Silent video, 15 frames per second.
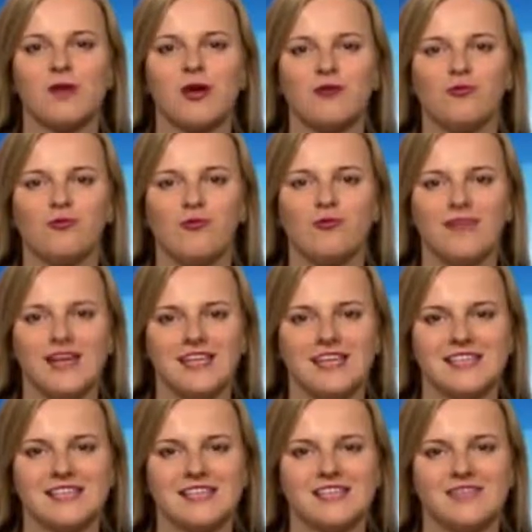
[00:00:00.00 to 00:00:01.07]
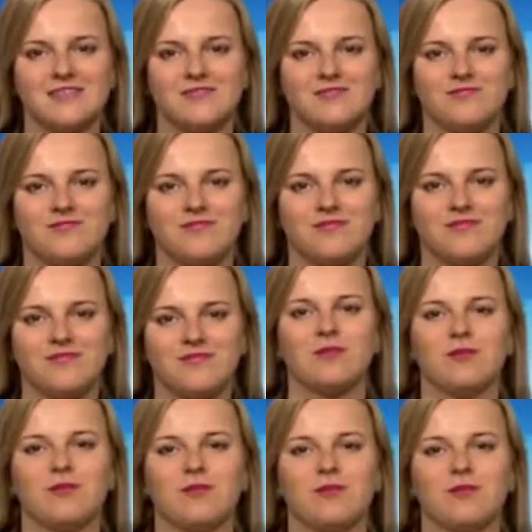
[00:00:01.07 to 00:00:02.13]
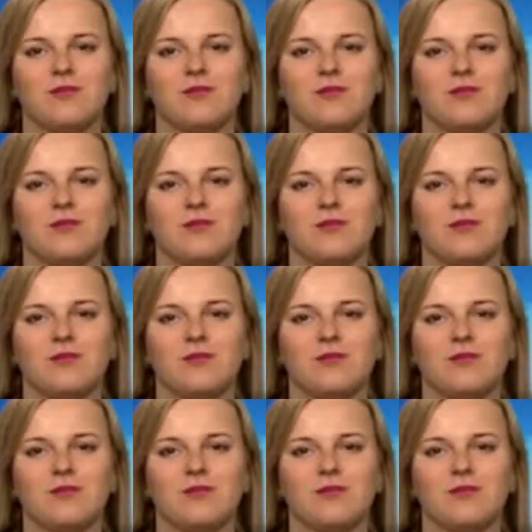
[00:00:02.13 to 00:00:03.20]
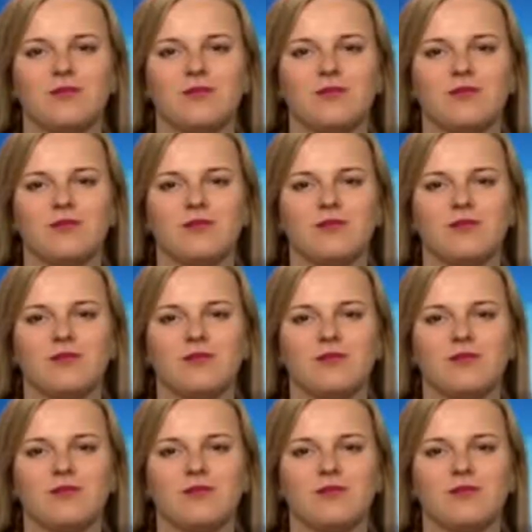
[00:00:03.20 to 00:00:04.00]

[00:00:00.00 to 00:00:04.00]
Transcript: Humans begin experiencing discomfort at 110 decibels.